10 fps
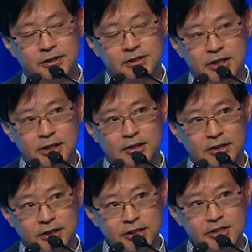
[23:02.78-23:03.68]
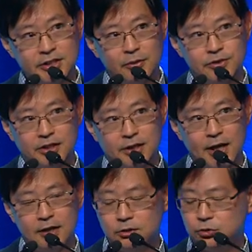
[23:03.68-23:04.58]
CD8, the T cells are
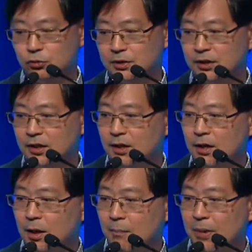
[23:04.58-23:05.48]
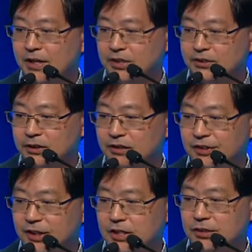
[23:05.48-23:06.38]
there in the tumor, but there's a
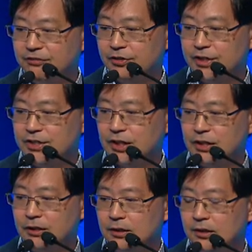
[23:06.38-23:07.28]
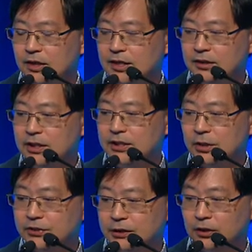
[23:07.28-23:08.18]
significant difference in the T
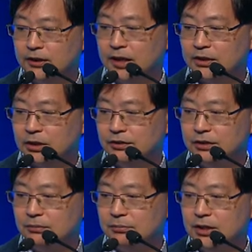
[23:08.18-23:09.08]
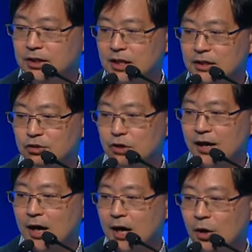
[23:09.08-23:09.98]
cell cytolytic activity, meaning that if you have
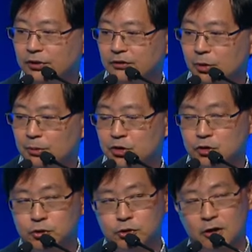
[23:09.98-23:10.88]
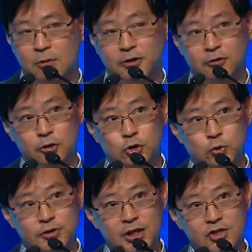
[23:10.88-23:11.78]
high autoantibody
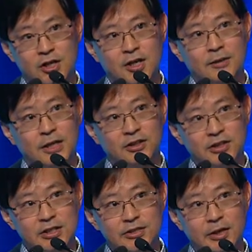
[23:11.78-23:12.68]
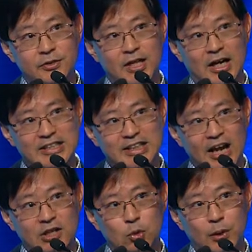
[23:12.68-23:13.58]
usage, the T cells are
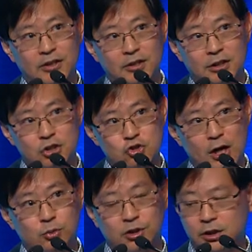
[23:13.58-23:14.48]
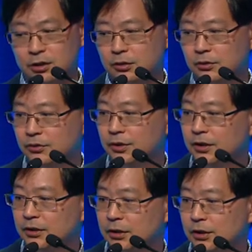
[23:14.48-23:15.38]
attenuated in trying to kill
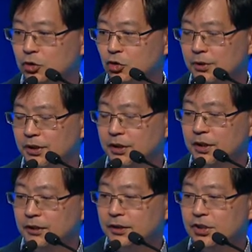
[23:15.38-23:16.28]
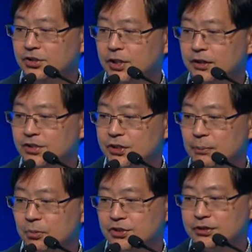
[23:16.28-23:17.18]
the tumor. This is seen in the
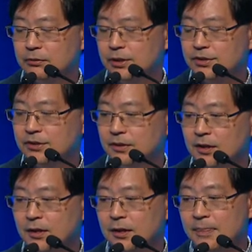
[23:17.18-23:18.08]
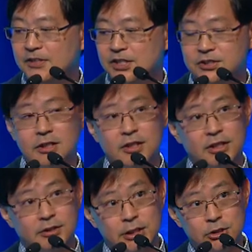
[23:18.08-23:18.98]
Singapore series, this is seen in
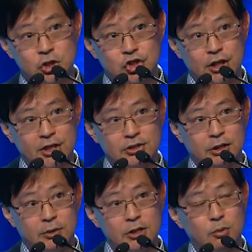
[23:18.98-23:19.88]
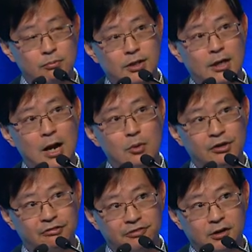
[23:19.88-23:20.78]
the TCGA series, where we can now
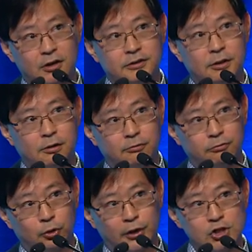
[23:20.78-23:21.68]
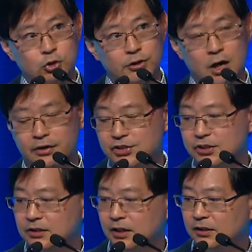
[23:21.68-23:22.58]
infer the for location using
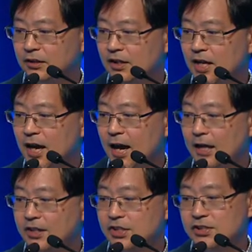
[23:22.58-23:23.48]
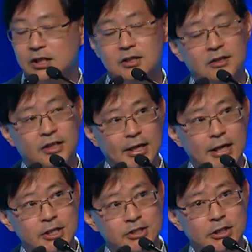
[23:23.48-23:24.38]
RNA-seq data, and this is seen in the
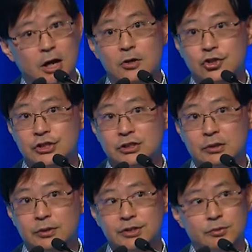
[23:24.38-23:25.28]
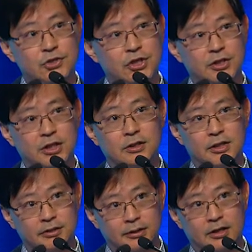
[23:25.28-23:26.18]
ACRG series, which is in
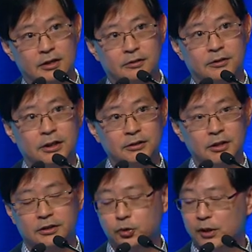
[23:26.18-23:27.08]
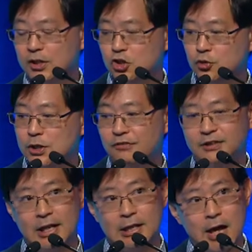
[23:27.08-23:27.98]
the, the, the third. So in the three of
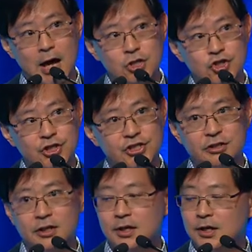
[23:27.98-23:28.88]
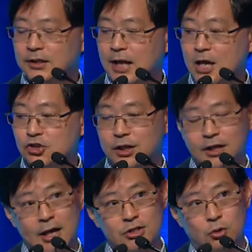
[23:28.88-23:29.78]
the largest gastric
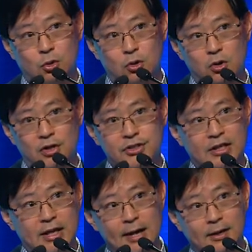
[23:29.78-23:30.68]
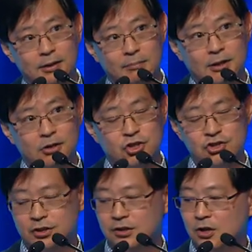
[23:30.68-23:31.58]
cancer cohorts in the academic
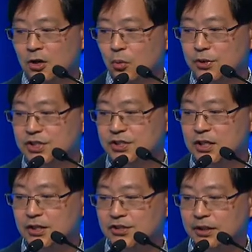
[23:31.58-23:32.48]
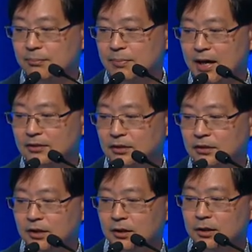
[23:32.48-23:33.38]
literature, we see the same pattern
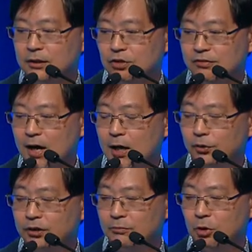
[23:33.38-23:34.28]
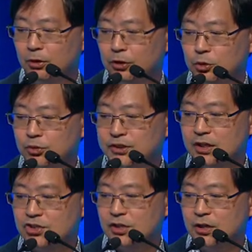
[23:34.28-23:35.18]
that if you have high alternative promoter
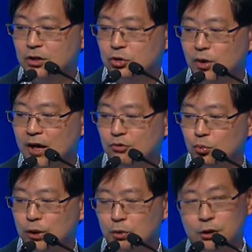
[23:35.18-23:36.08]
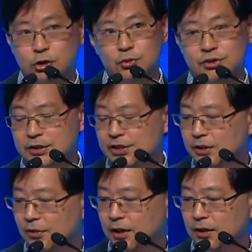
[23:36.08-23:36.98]
usage, you have re reduced T
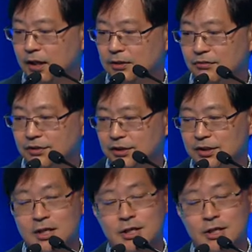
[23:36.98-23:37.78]
cell killing activity,